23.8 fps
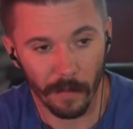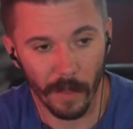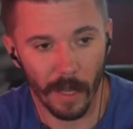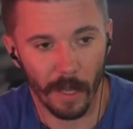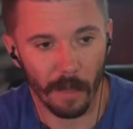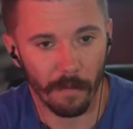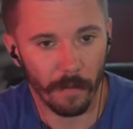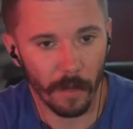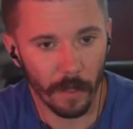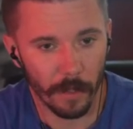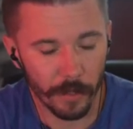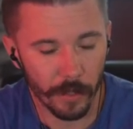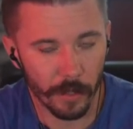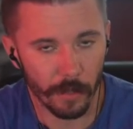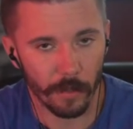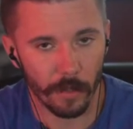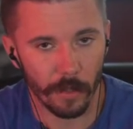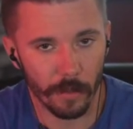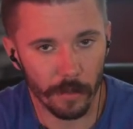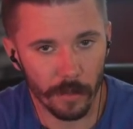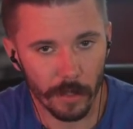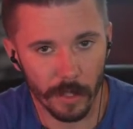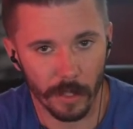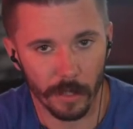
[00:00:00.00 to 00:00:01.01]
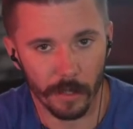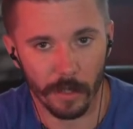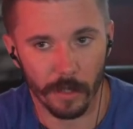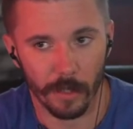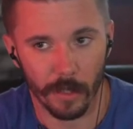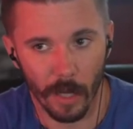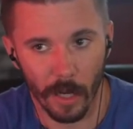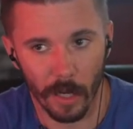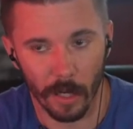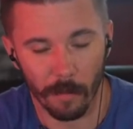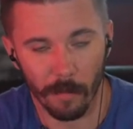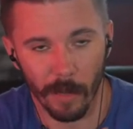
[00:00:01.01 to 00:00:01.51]
They have also used it to
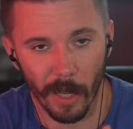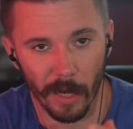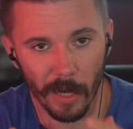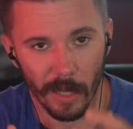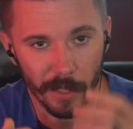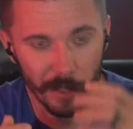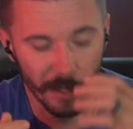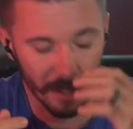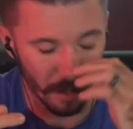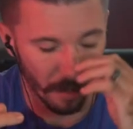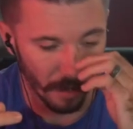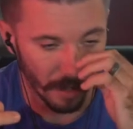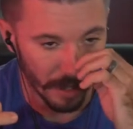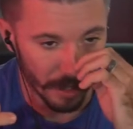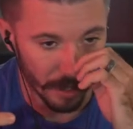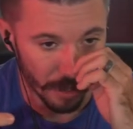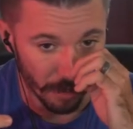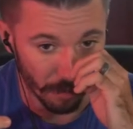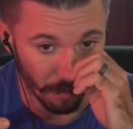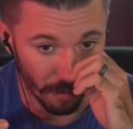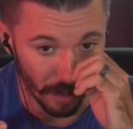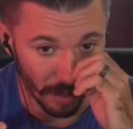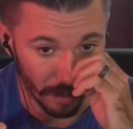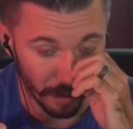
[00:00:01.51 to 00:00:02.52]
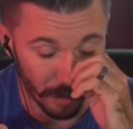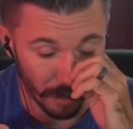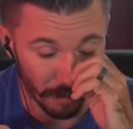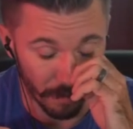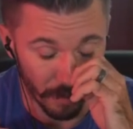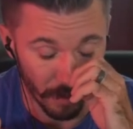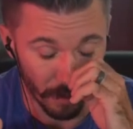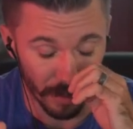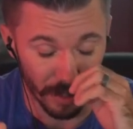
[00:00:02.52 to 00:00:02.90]
talk about escalation relative